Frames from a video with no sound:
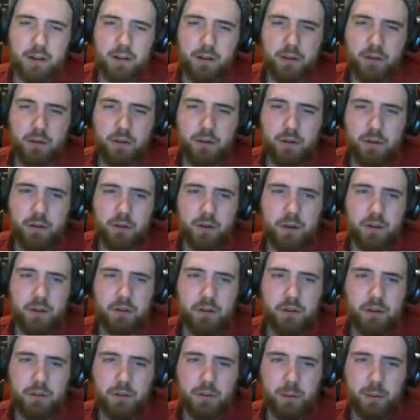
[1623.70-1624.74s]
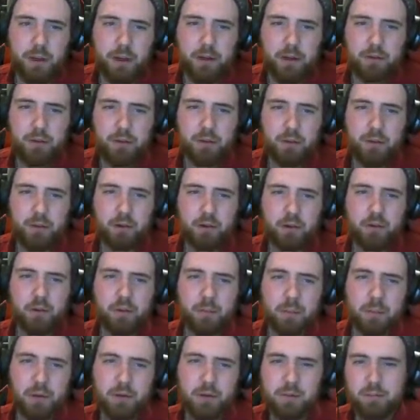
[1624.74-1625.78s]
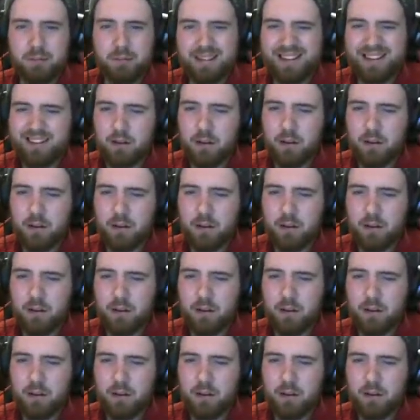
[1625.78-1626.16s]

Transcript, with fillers: else, and all the other stuff that we have currently is a bit of meh.